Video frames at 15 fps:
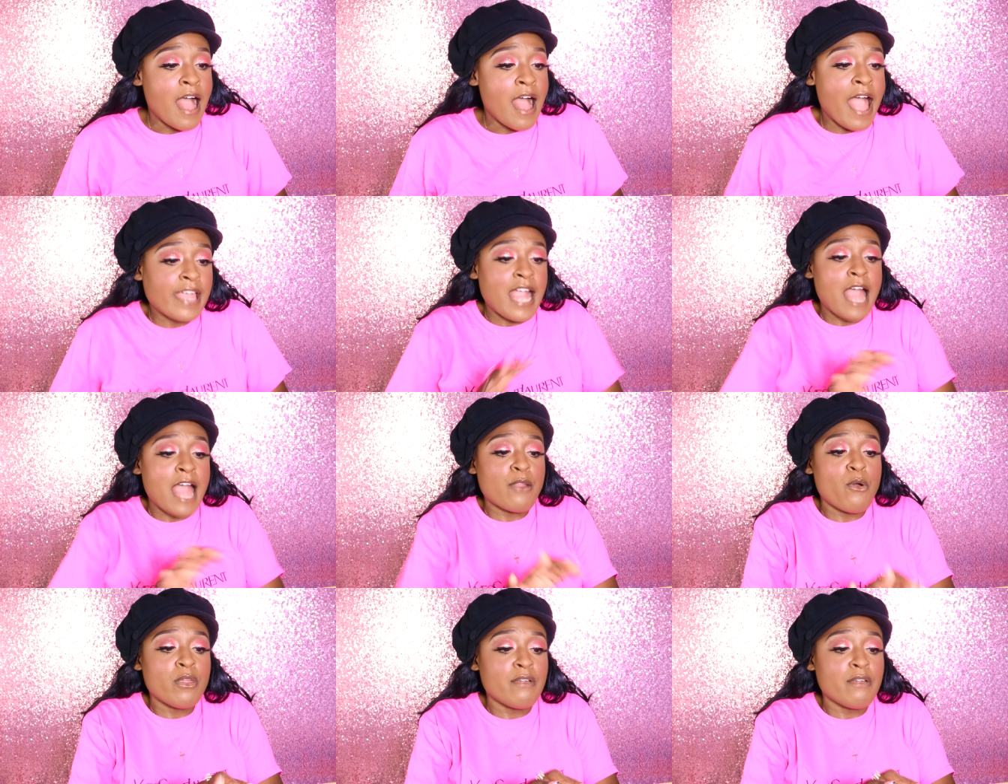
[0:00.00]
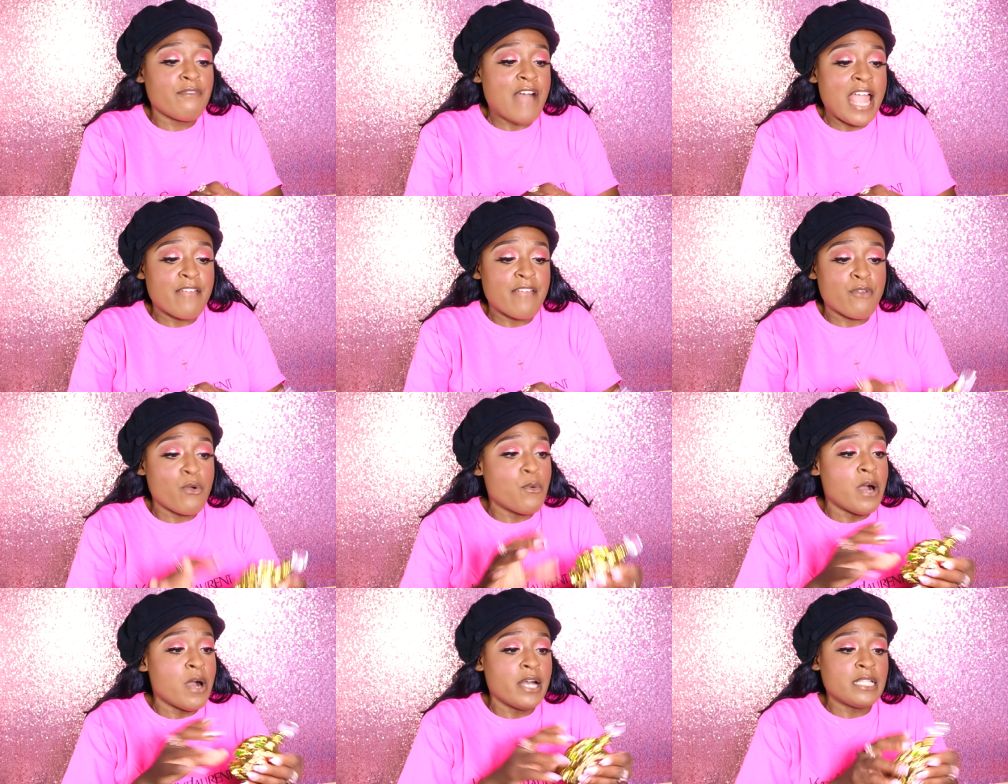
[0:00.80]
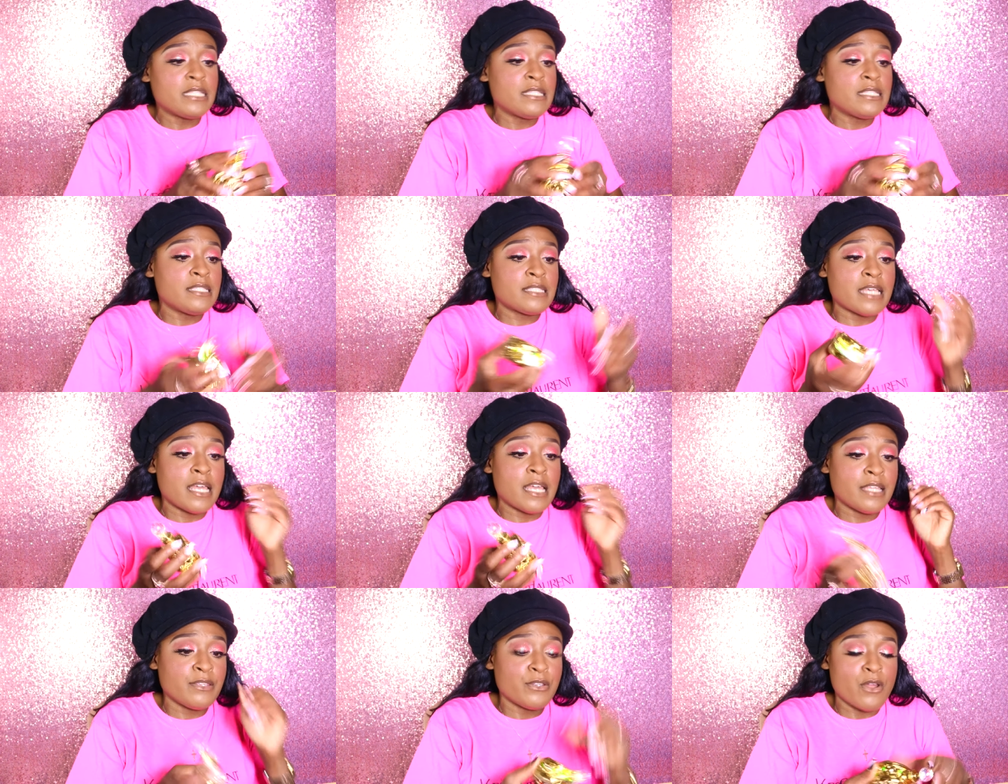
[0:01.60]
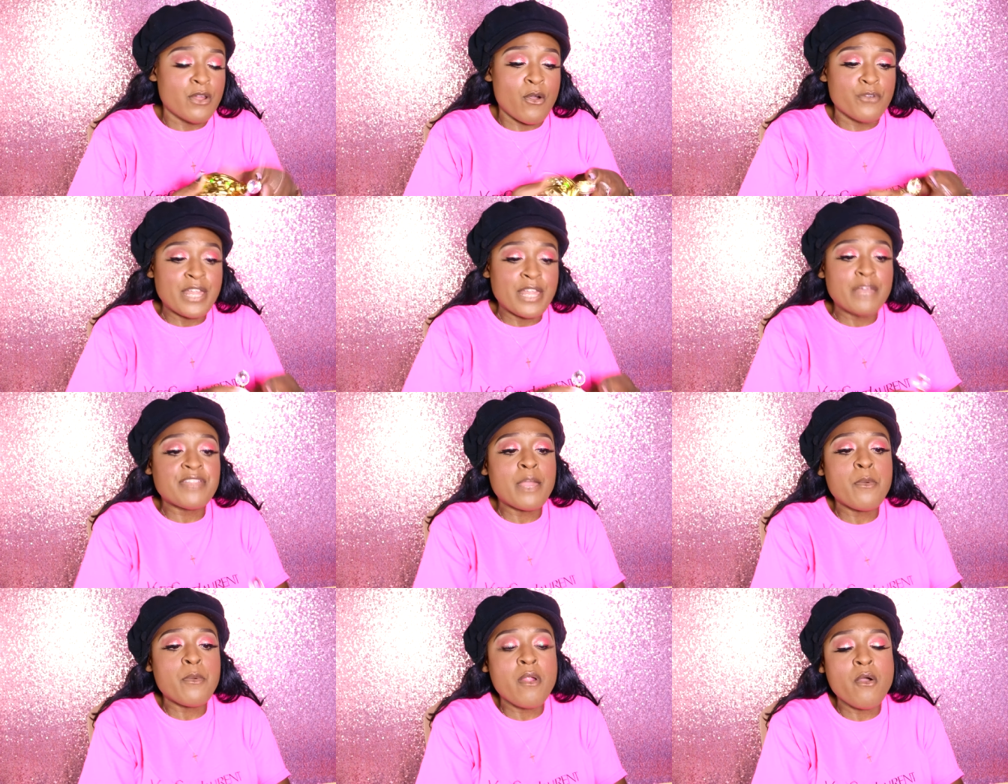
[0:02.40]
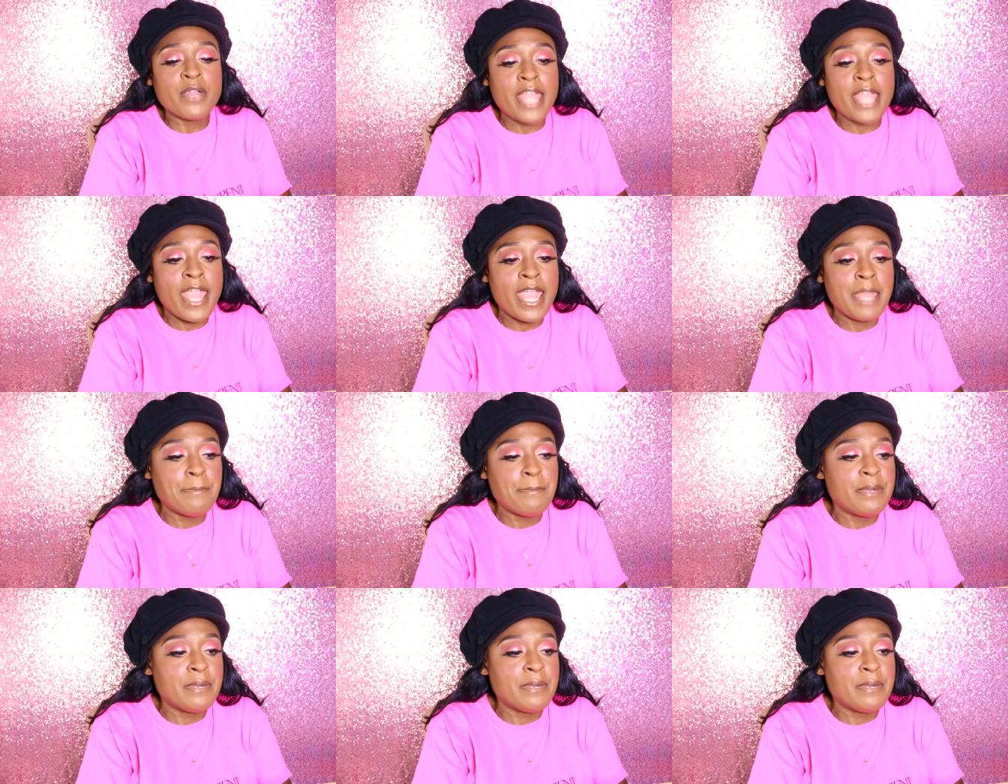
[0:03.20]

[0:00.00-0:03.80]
I got all the viral ones, and you know they they were okay.